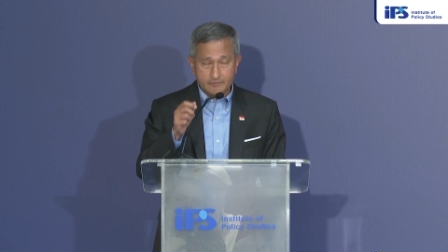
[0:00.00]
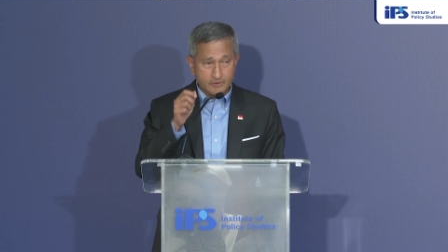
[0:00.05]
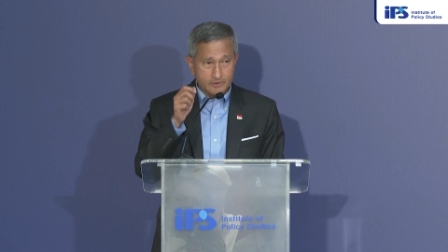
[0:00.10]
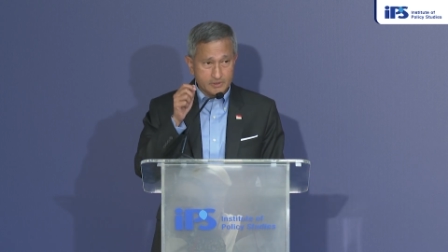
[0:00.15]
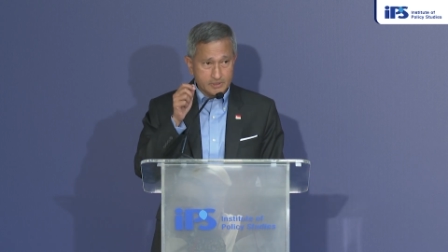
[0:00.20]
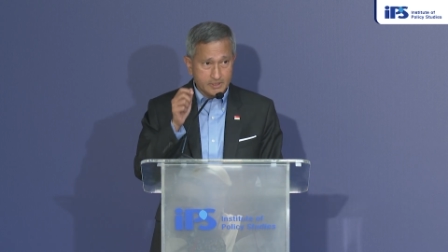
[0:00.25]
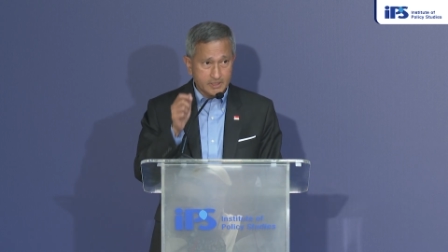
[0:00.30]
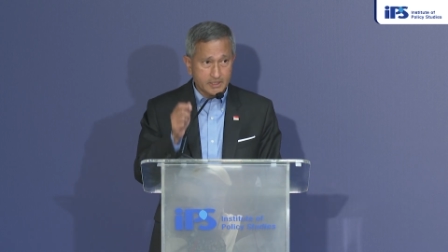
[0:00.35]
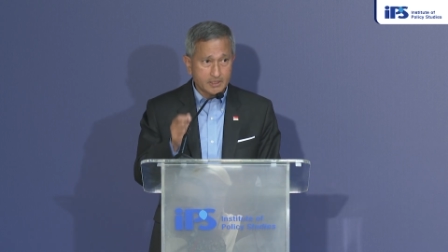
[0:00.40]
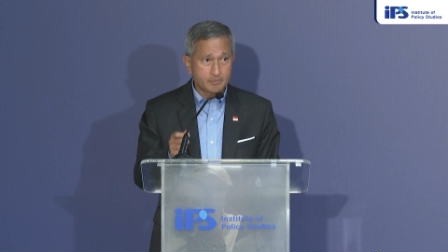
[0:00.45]
for
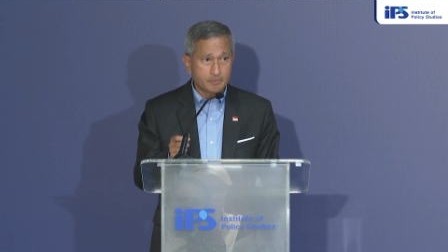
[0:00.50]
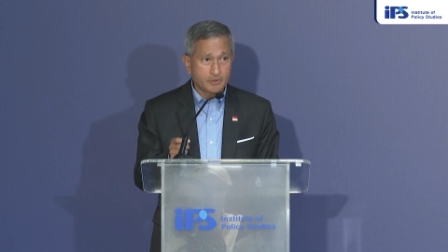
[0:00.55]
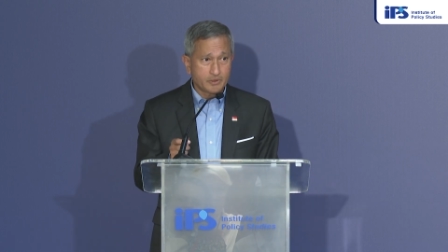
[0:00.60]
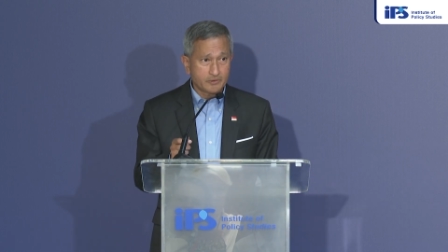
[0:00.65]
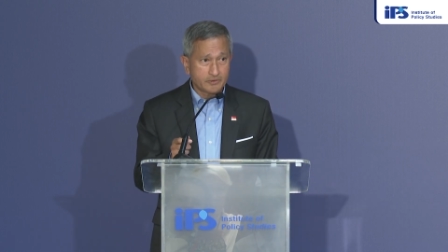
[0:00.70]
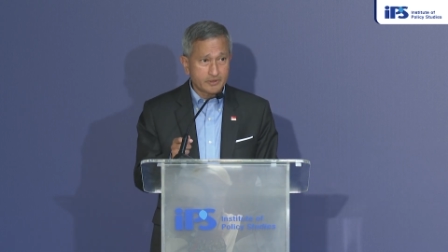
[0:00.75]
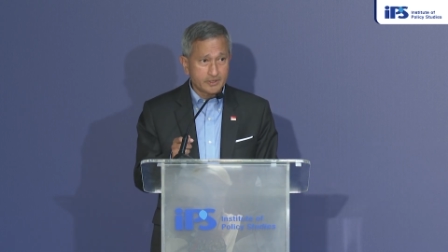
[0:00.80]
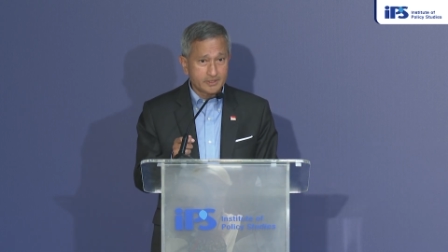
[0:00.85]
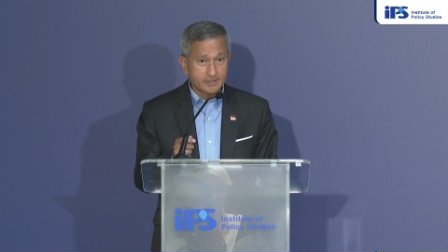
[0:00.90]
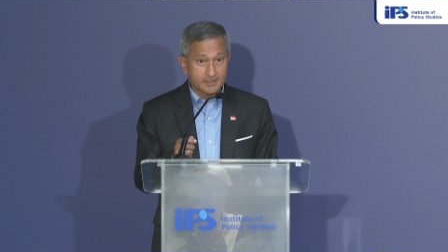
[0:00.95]

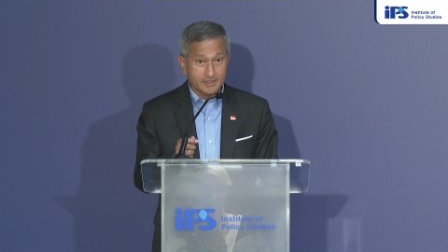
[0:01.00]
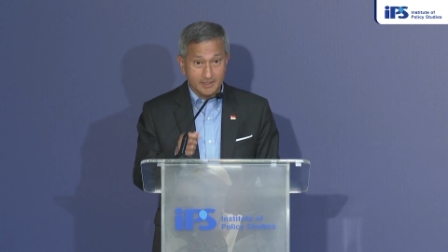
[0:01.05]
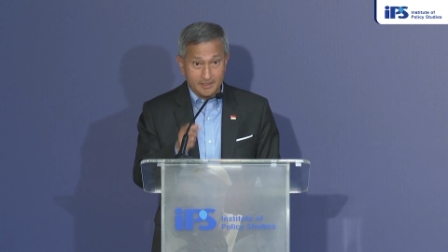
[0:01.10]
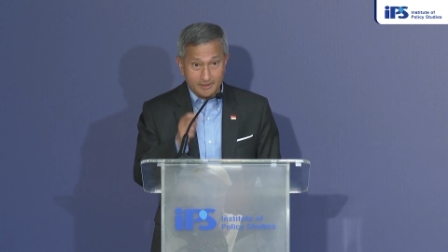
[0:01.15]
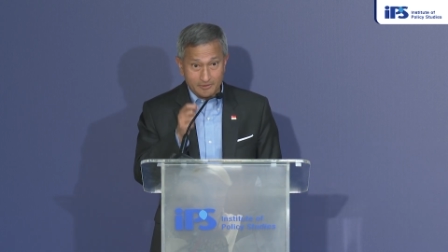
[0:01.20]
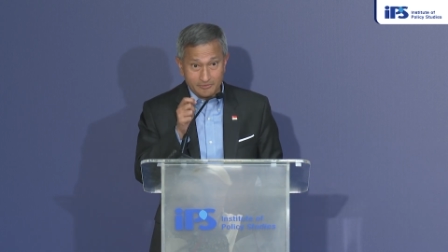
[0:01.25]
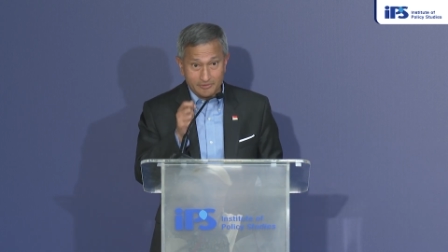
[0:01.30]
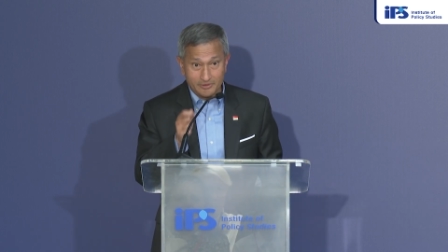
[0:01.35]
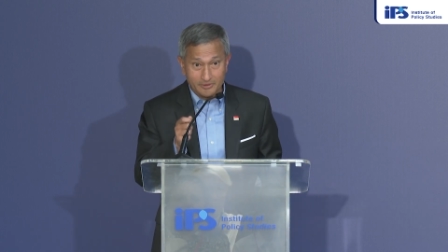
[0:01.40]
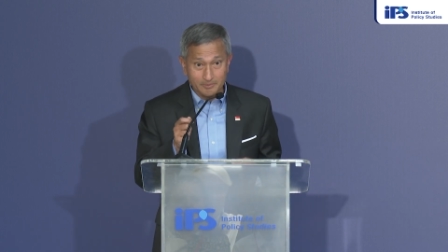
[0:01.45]
Singaporeans
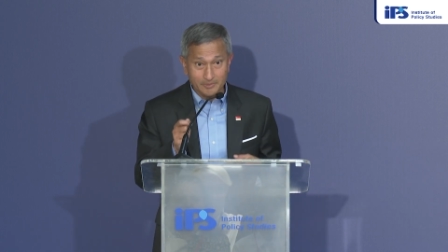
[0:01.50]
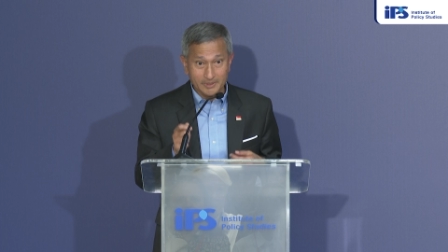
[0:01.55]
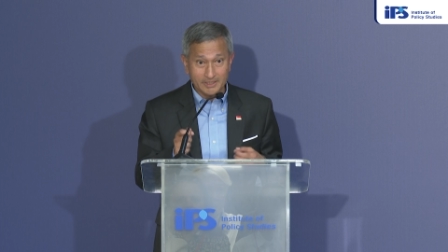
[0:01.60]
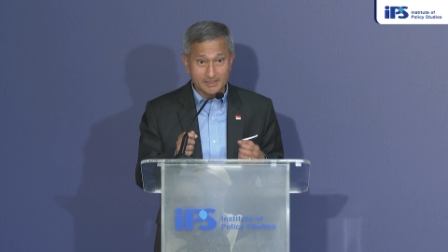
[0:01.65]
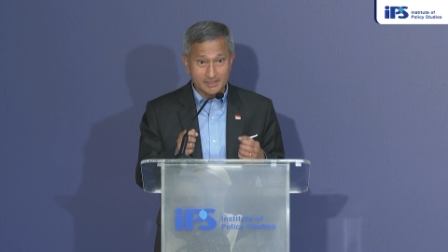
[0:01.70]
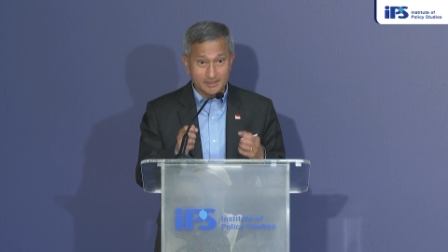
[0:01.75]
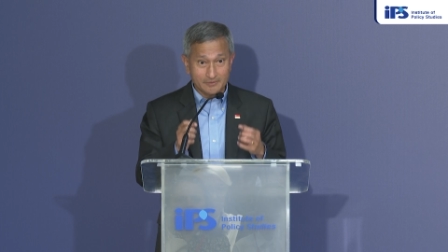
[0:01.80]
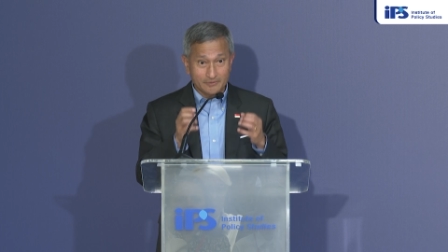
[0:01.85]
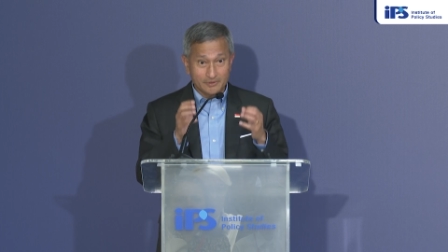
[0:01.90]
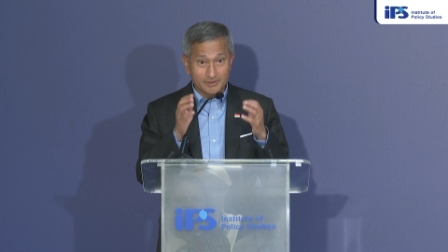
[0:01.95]
and a
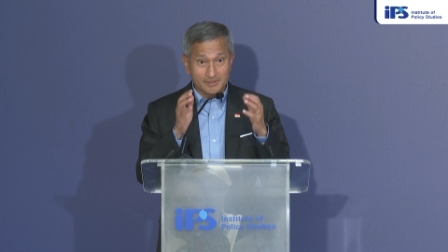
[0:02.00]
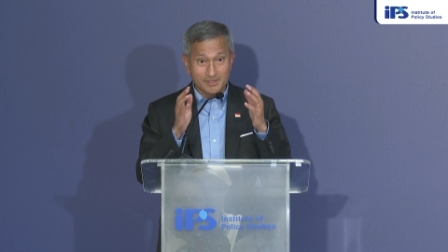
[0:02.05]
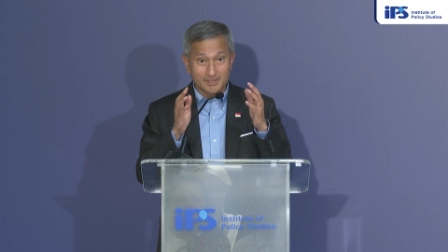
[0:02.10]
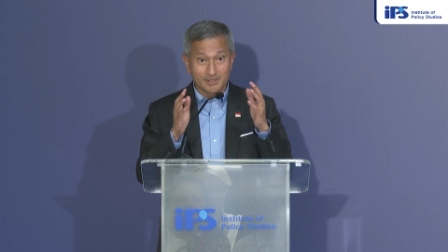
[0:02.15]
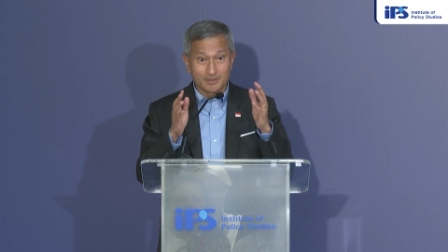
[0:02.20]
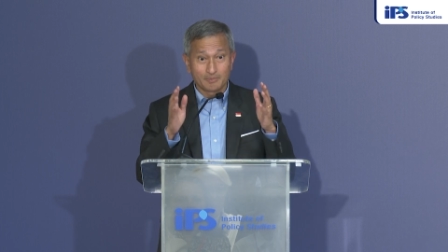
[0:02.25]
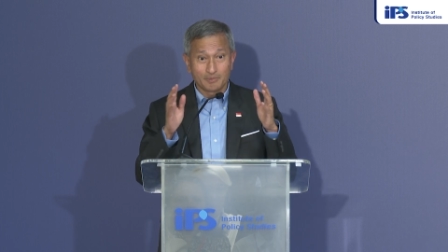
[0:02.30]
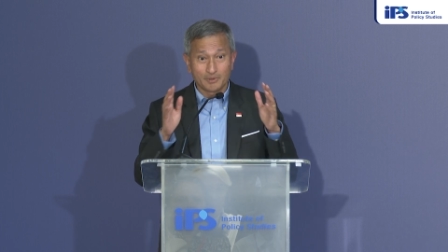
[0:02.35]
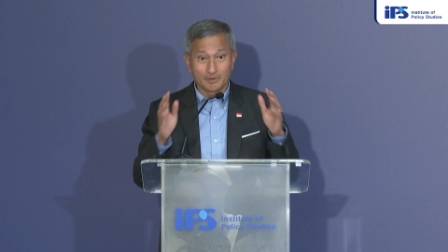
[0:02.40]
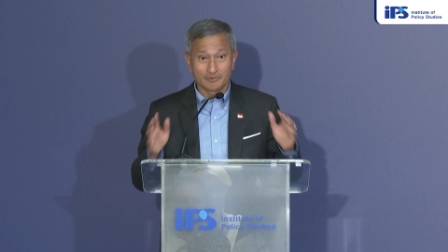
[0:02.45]
trailblazer for
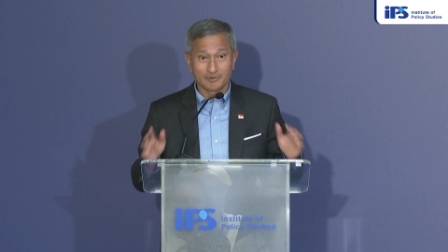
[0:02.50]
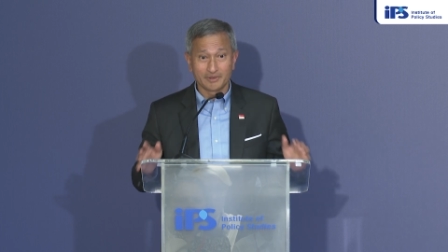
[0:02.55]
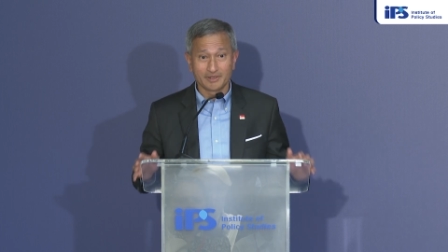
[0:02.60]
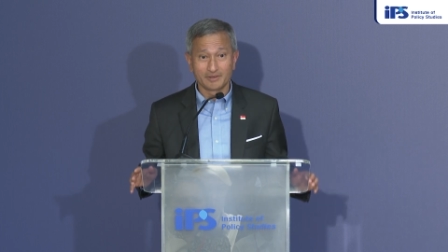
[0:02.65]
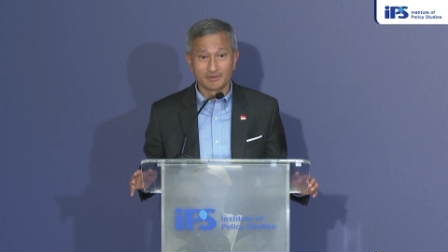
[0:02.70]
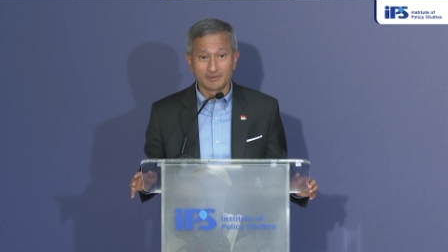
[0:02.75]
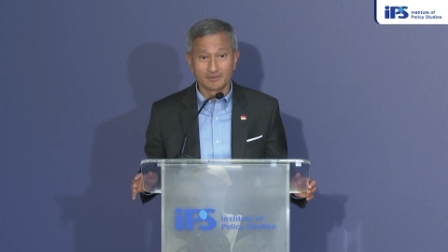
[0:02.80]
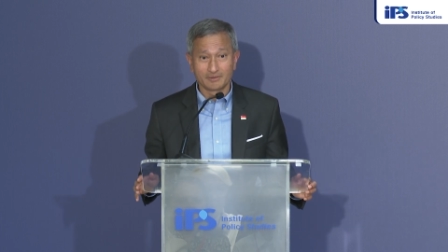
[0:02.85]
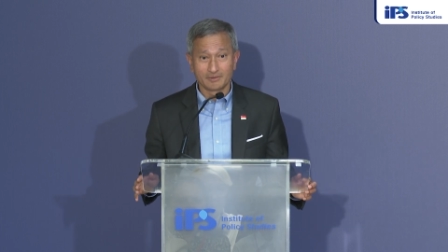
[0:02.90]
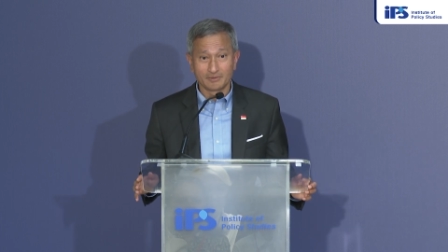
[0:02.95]

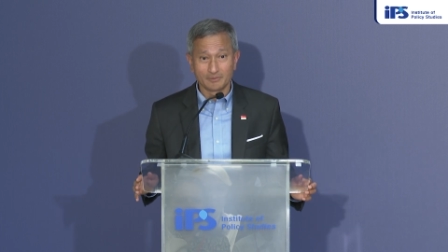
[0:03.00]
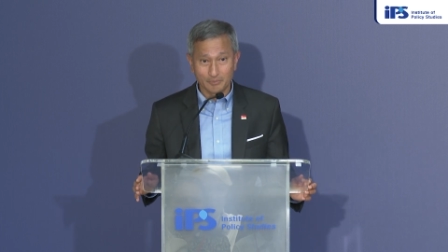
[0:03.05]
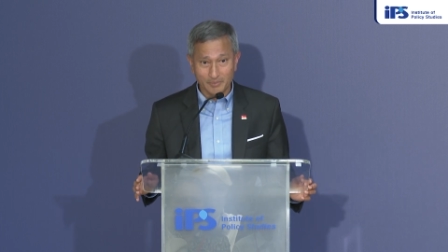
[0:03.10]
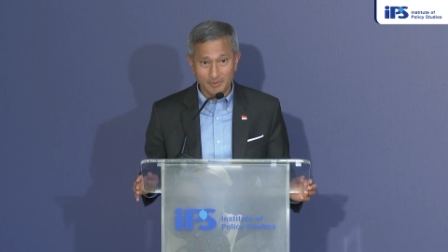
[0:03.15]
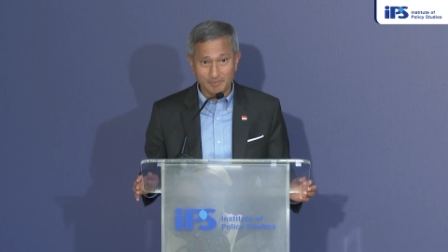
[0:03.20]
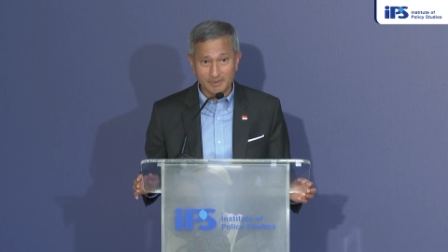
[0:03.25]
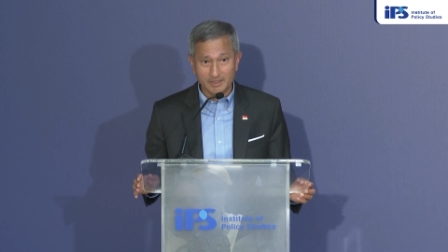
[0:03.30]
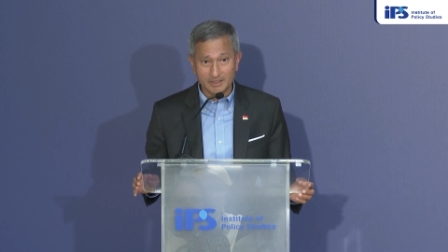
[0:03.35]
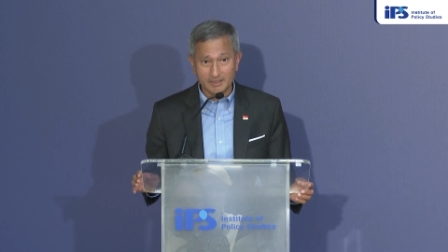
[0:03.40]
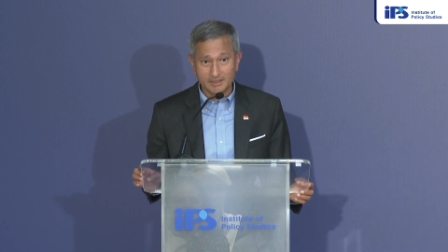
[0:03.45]
Singaporean
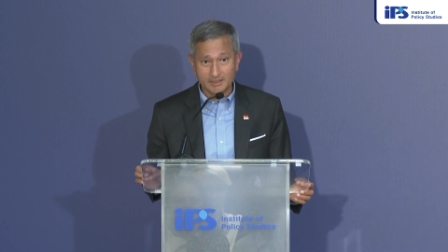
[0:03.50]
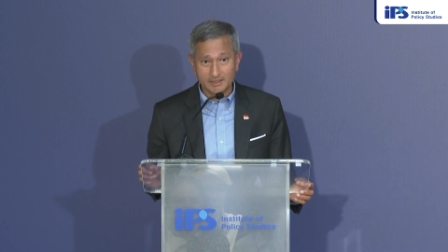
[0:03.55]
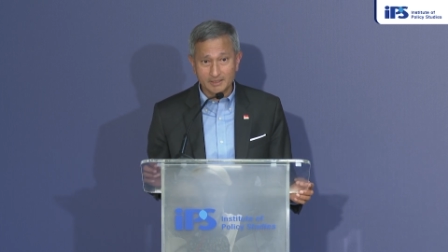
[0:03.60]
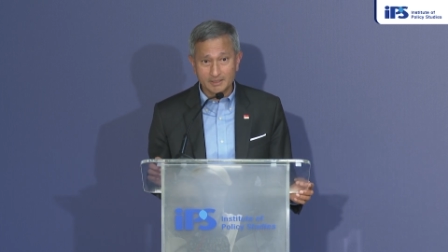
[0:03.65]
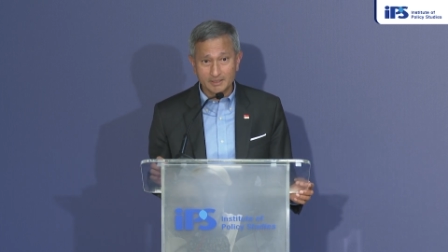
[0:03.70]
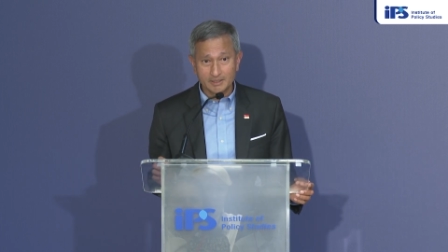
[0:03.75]
women.